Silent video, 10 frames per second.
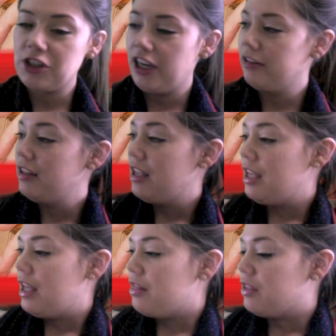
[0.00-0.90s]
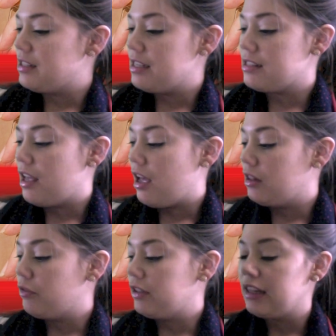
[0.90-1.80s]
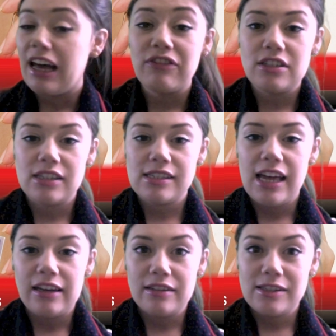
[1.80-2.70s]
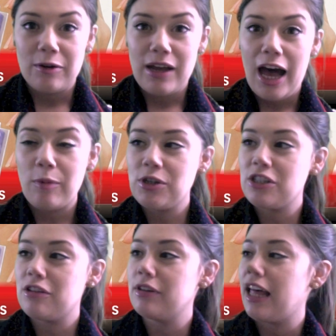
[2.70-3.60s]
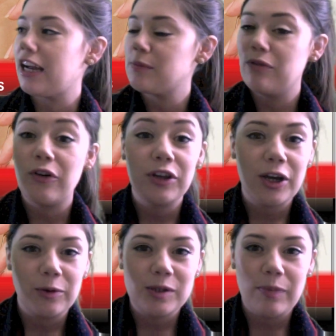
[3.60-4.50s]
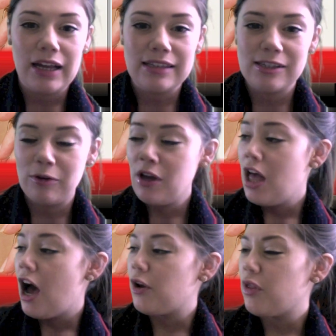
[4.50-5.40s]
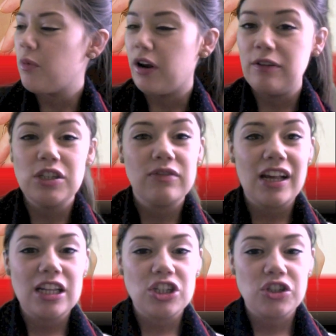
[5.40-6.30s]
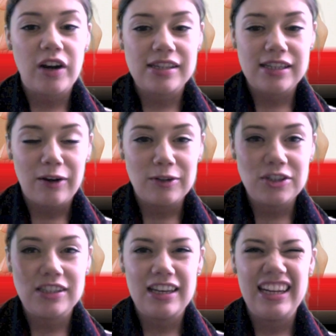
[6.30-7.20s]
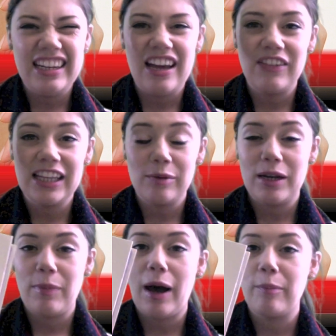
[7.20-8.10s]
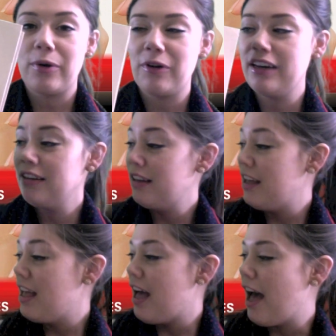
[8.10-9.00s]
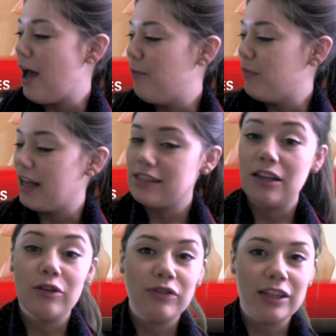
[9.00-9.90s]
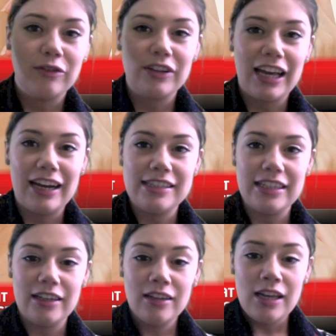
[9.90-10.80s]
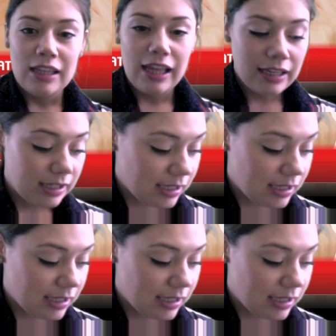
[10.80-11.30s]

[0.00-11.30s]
gel. This is a, lovely lavender scent, so it helps you to relax before you go to bed. So another one, if she's feeling stressed out and she's in need of a little bit of pampering, um, that's a lovely, lovely idea. Like I